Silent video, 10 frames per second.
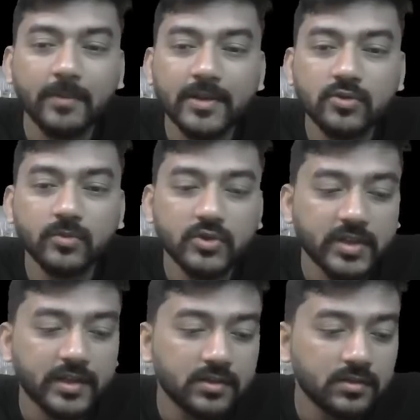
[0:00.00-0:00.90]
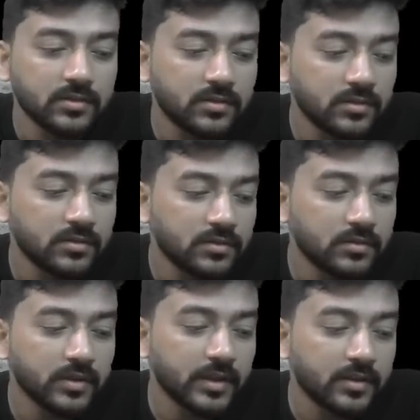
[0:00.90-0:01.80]
by 2 both sides.
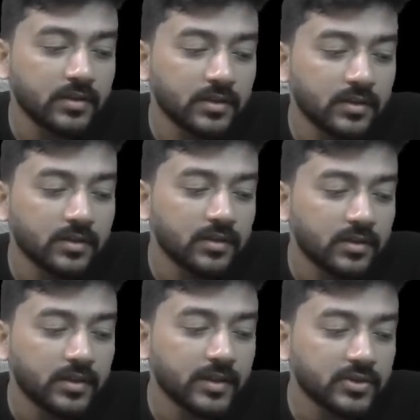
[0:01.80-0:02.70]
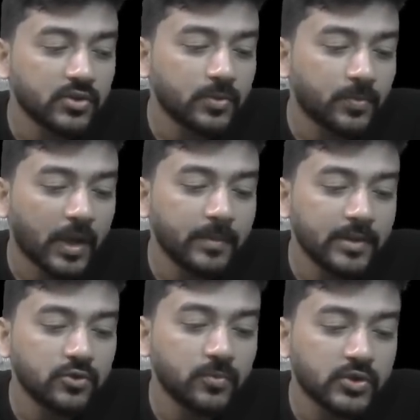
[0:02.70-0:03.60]
Okay, x is equal to pi
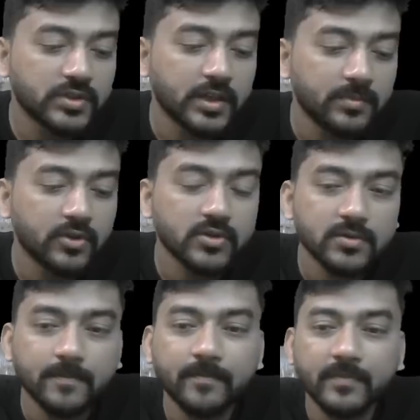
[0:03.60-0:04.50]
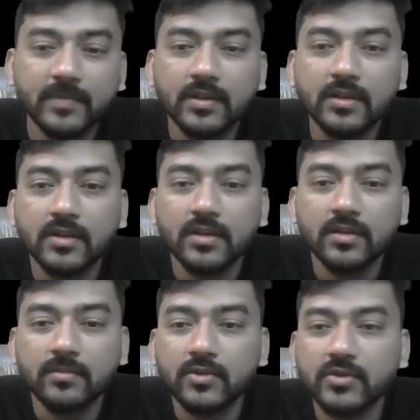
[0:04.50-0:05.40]
by 2 both sides, because
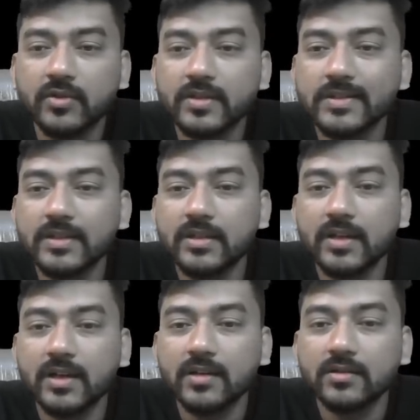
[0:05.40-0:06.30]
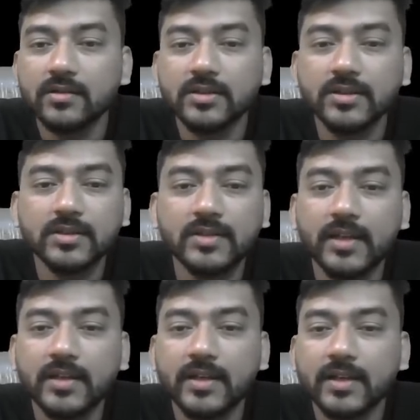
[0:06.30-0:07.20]
you can see here this is the
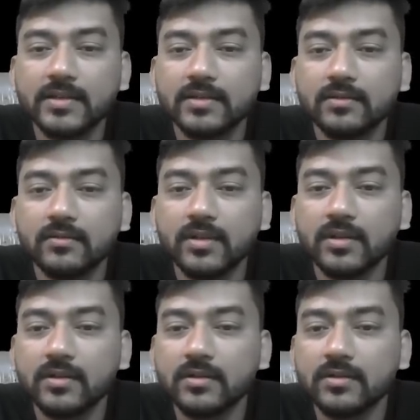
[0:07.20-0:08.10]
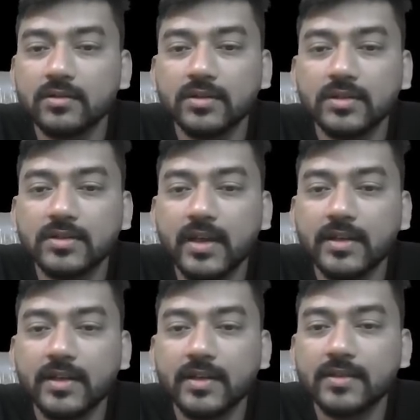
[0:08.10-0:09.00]
sin nx. Okay, this is the sin
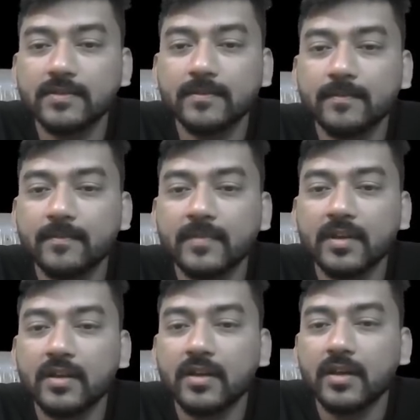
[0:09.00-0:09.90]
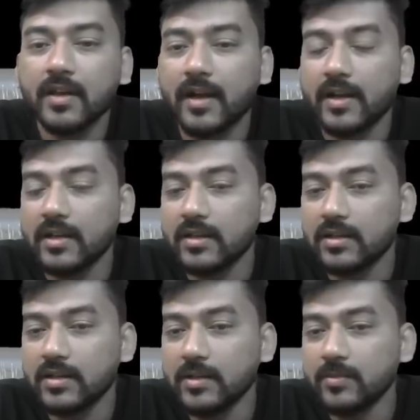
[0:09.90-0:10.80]
nx, and
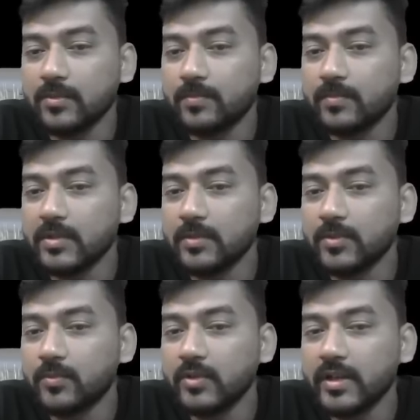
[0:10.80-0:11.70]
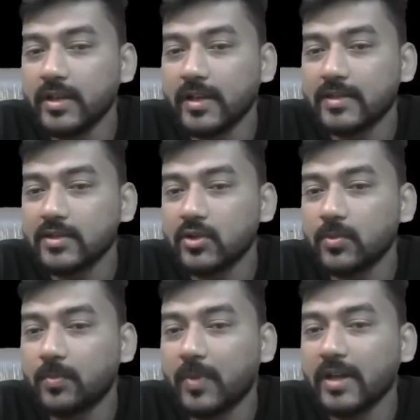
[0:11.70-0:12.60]
if you put x is equal
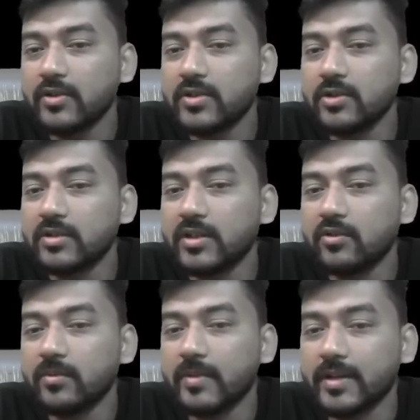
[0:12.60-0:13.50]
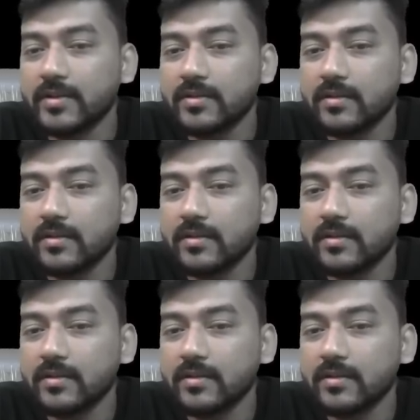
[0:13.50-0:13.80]
to pi or 0, then it will be vanish.